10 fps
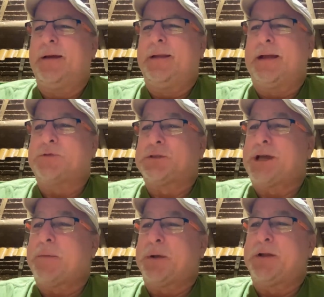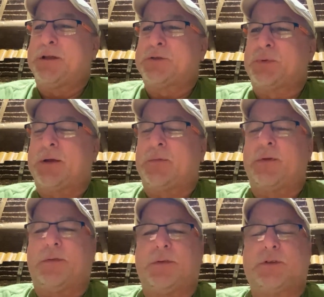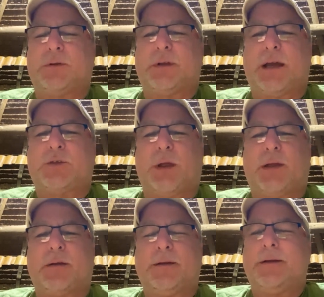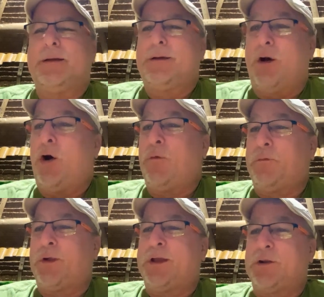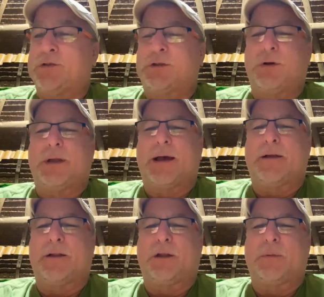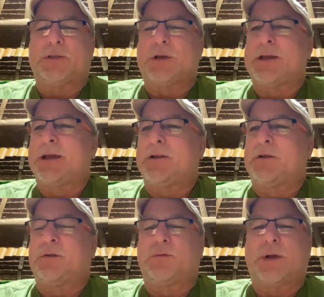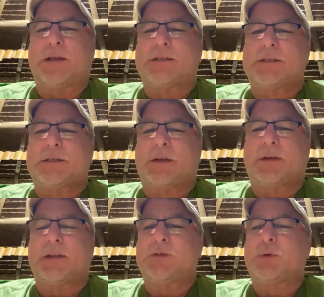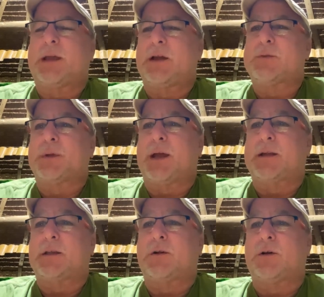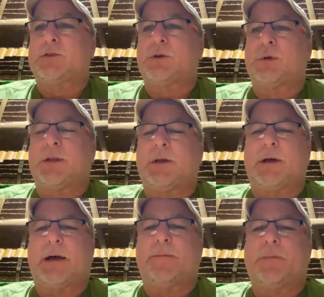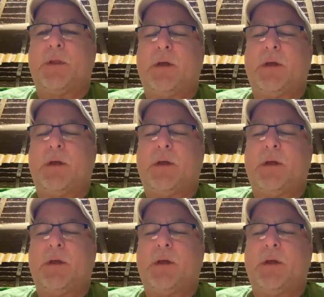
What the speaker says: that's what's happening this week. So next week, hopefully it'll slow down a little bit so I can get a little rest and stuff. Like this week here has been hectic also with the